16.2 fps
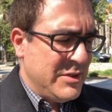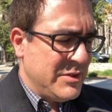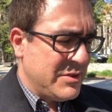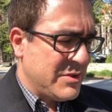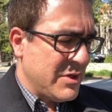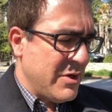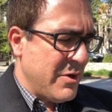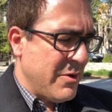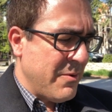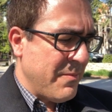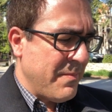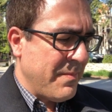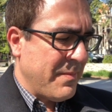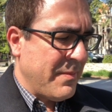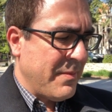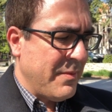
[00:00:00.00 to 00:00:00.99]
So
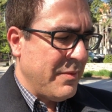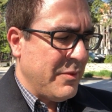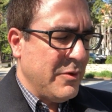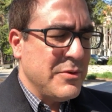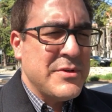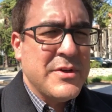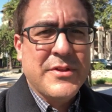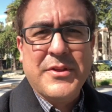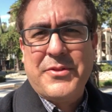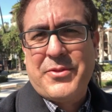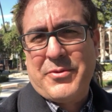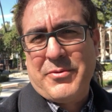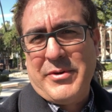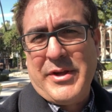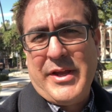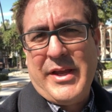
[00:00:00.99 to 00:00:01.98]
those are the
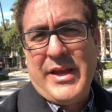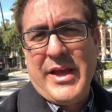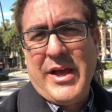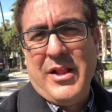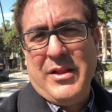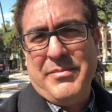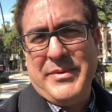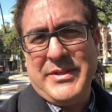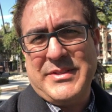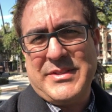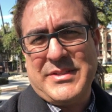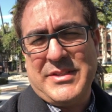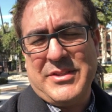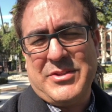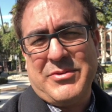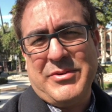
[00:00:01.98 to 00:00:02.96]
three
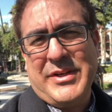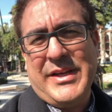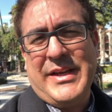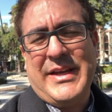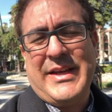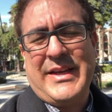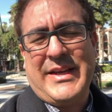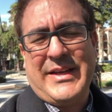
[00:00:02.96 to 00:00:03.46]
elements, the three